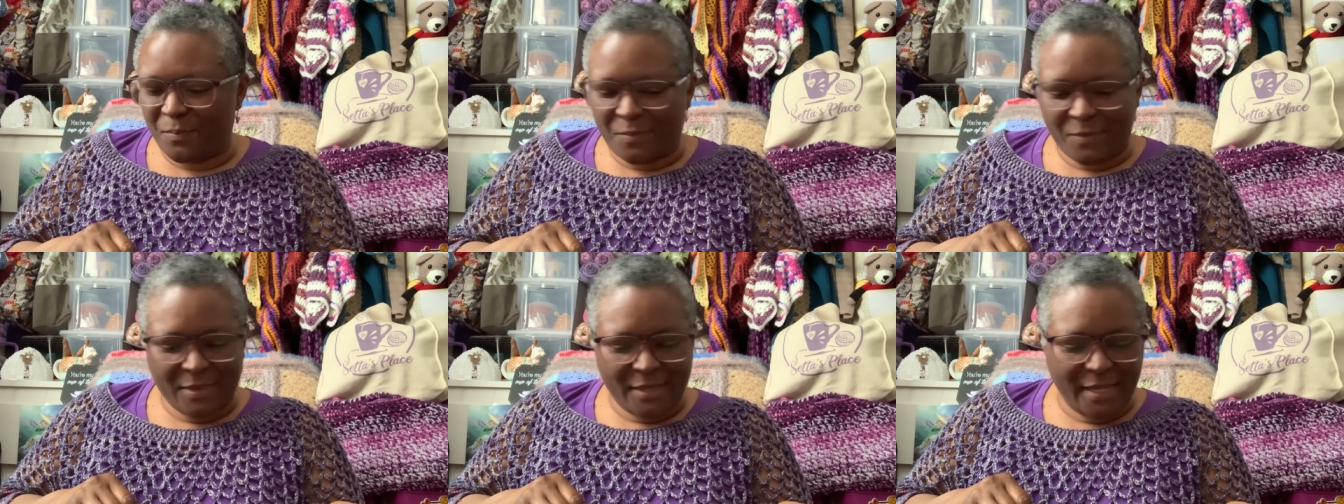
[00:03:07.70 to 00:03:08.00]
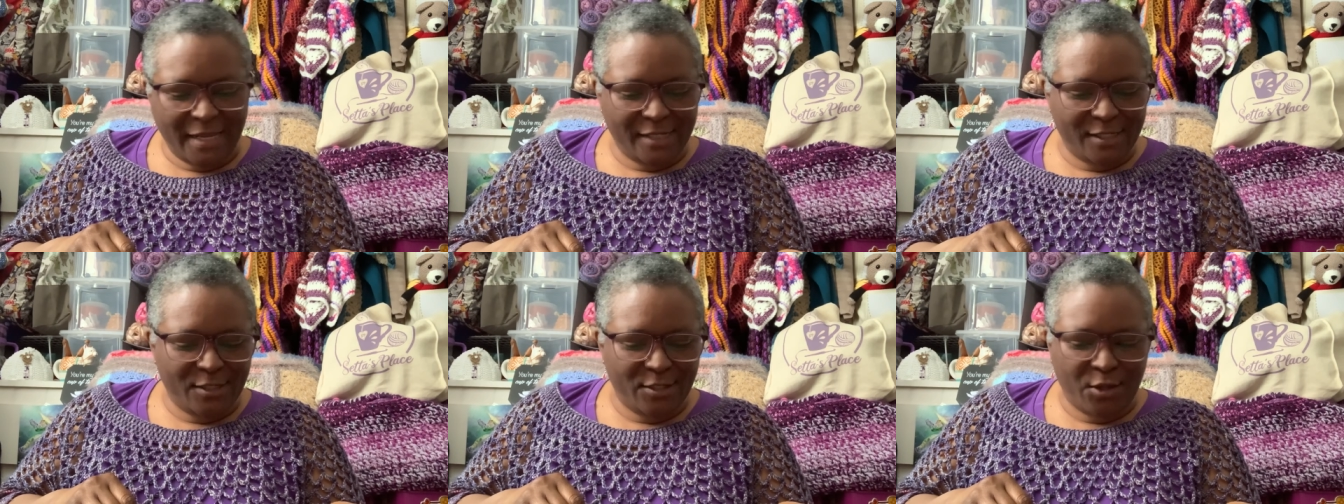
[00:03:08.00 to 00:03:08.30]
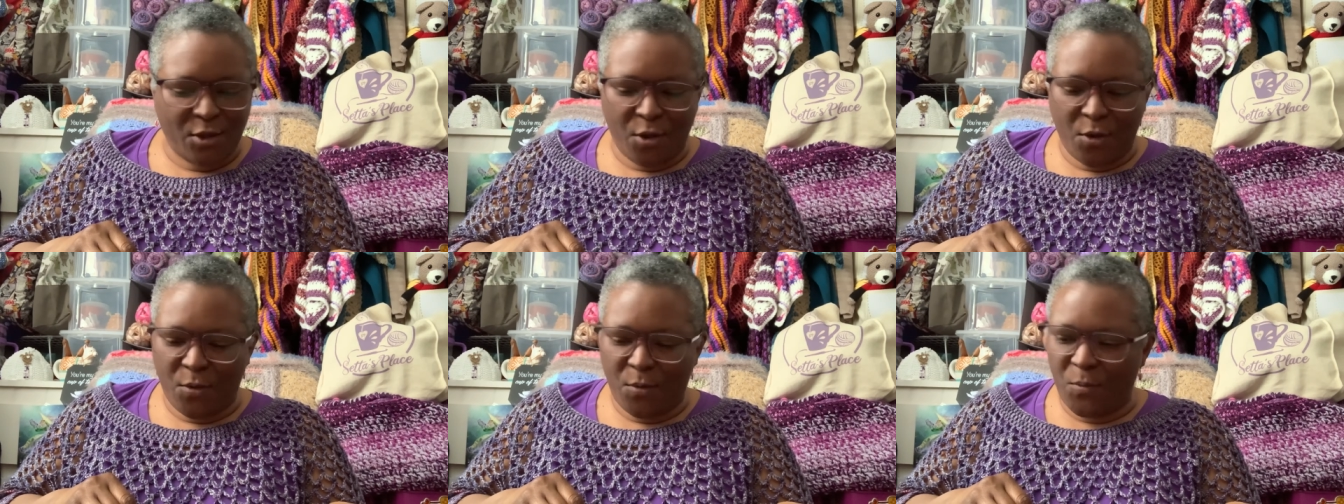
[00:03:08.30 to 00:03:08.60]
Let's
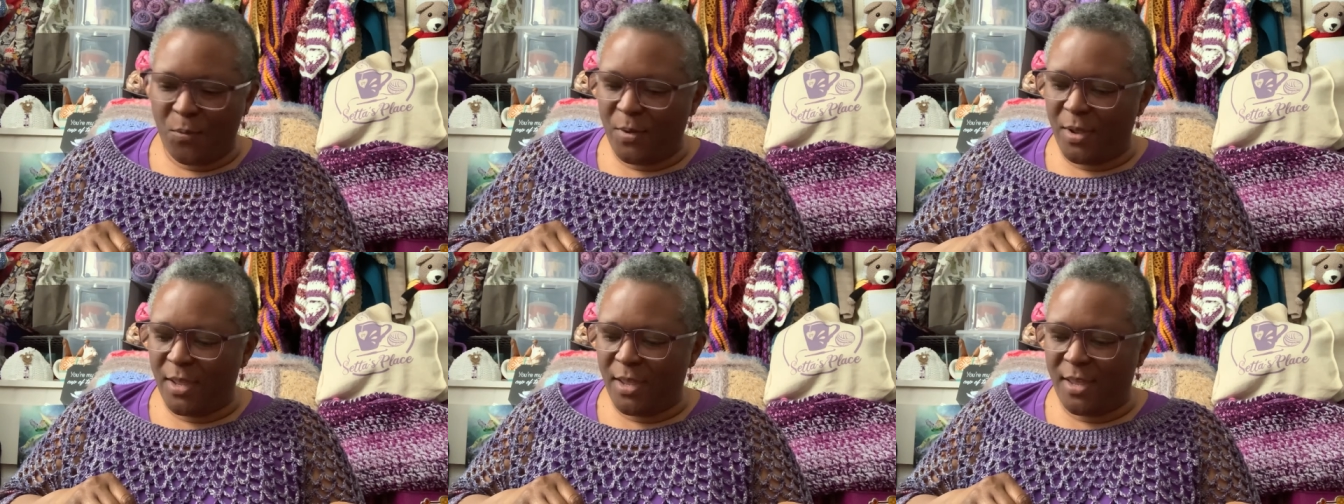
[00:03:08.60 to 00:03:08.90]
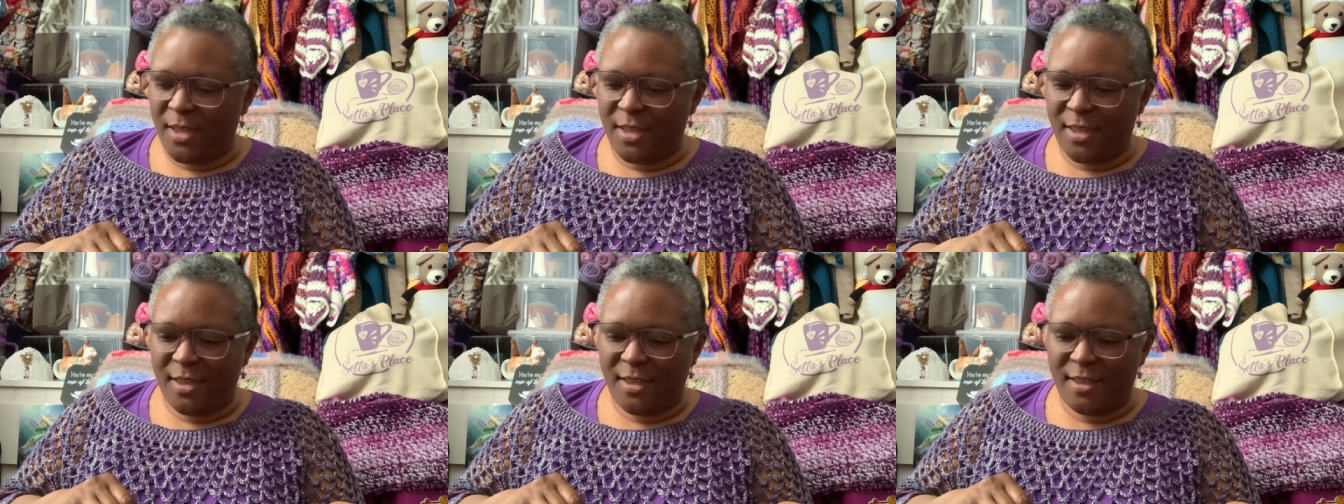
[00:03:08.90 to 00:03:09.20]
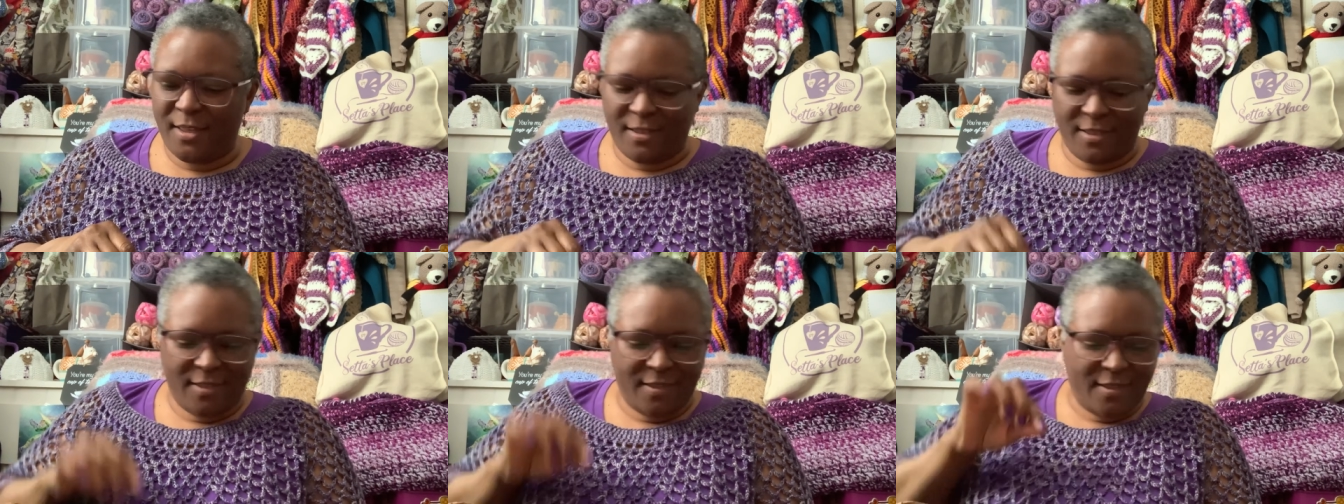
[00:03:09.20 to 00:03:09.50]
go
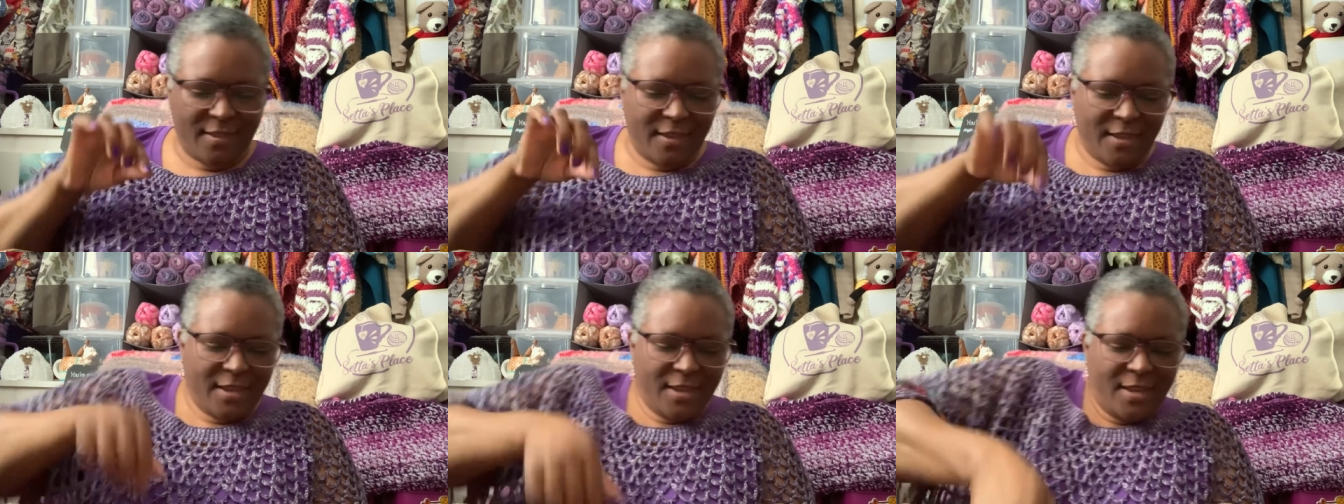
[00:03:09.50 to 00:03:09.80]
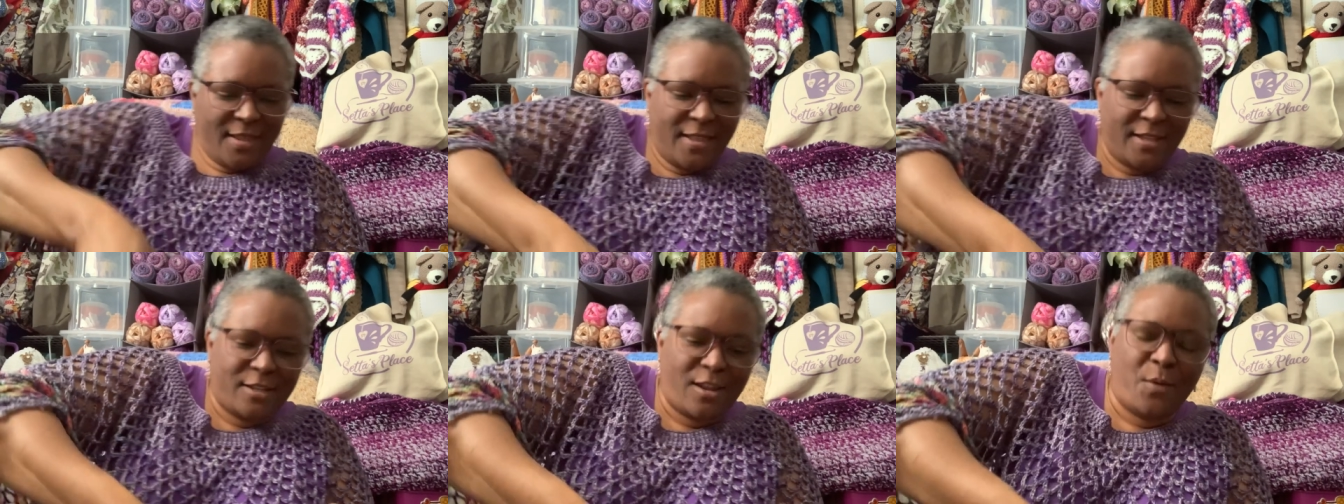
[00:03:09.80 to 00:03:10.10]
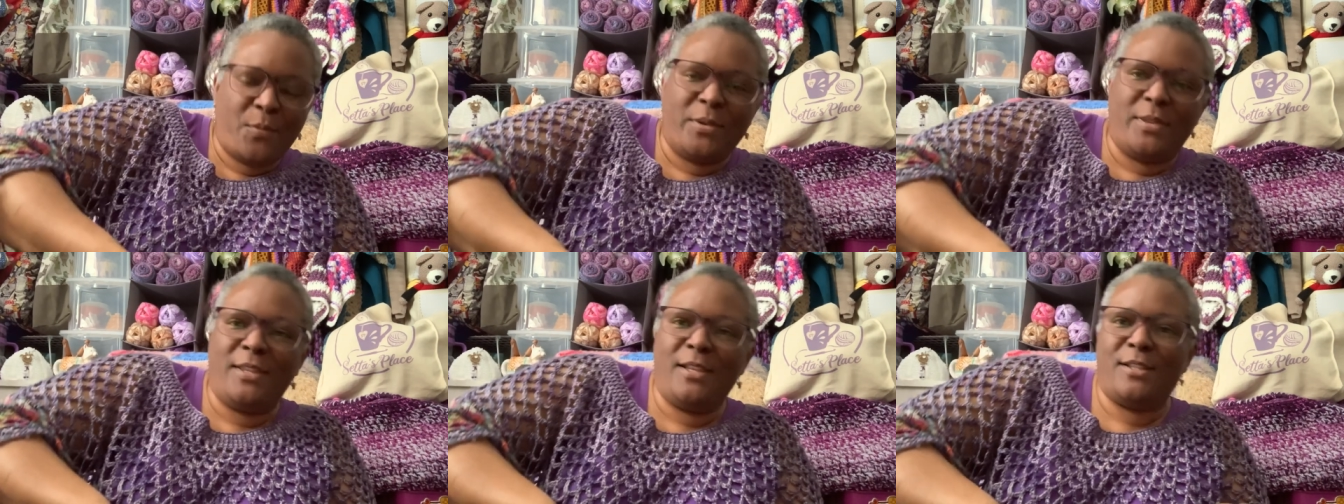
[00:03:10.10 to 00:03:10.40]
with
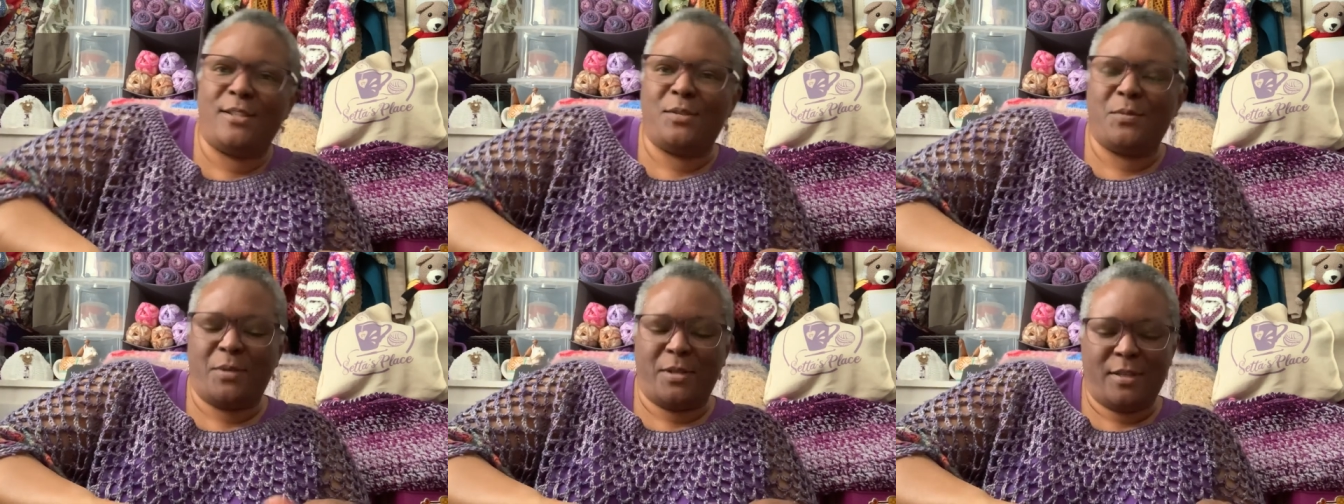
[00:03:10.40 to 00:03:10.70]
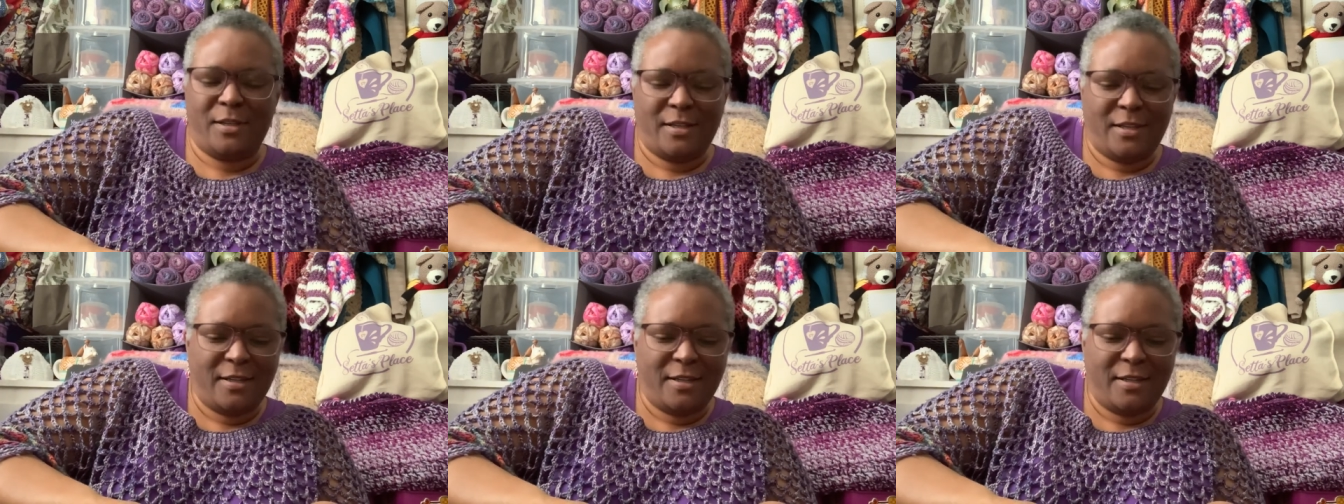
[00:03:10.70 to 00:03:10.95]
this one.